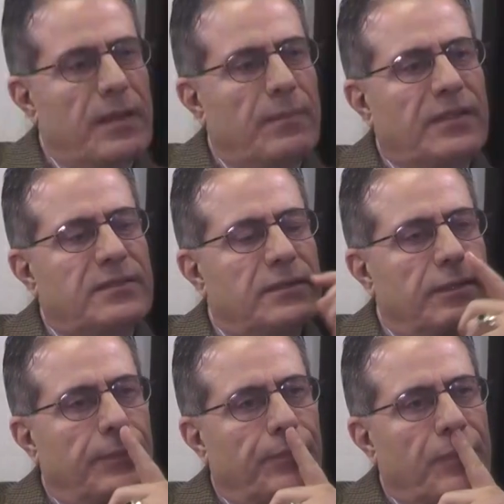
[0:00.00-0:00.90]
Metti,
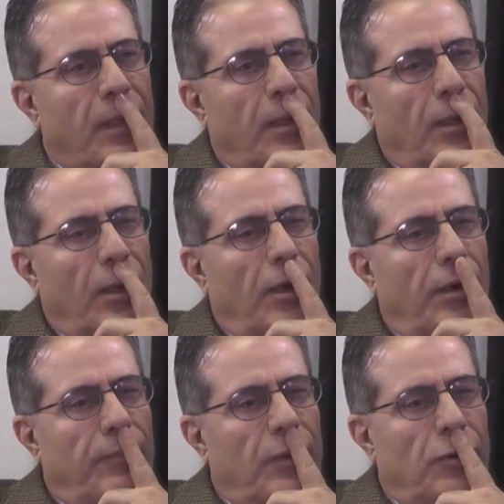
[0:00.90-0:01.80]

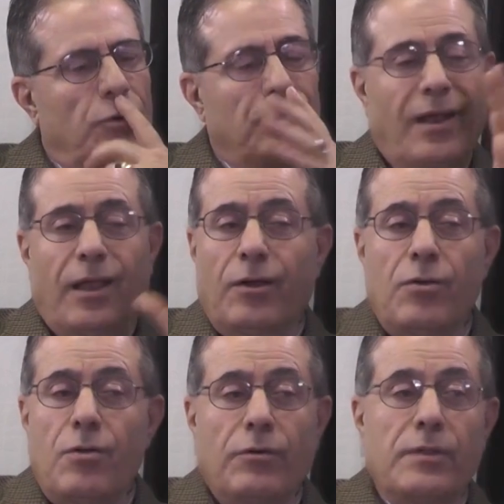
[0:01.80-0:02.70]
in order? I don't
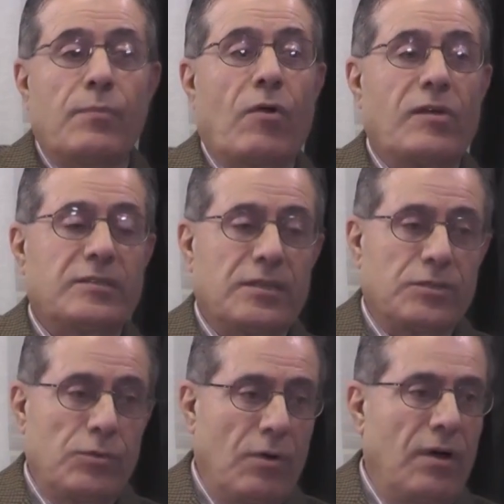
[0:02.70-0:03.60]
know the process.
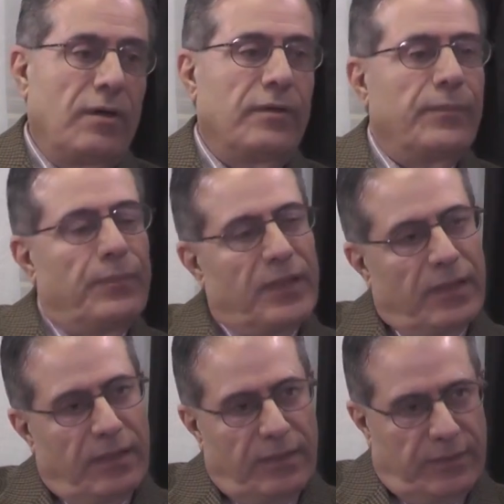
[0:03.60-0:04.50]
You are
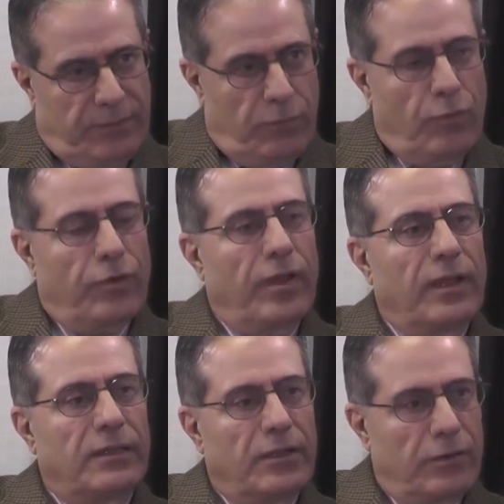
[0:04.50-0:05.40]
working
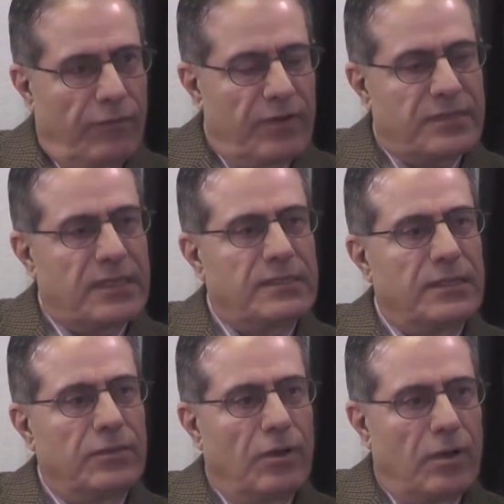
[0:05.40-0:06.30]
at a university.
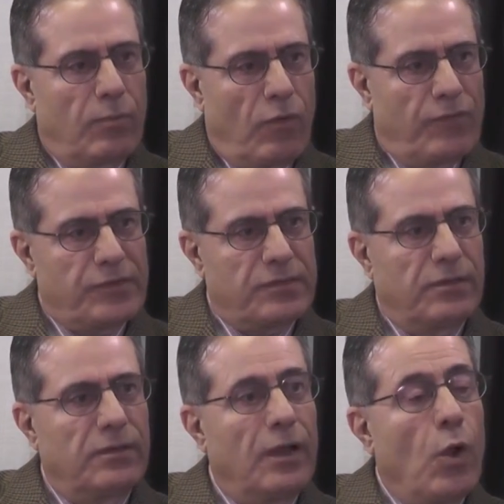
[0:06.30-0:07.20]
You are a
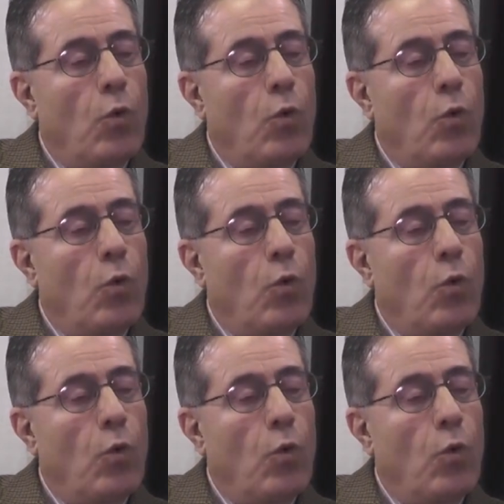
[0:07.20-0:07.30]
professor.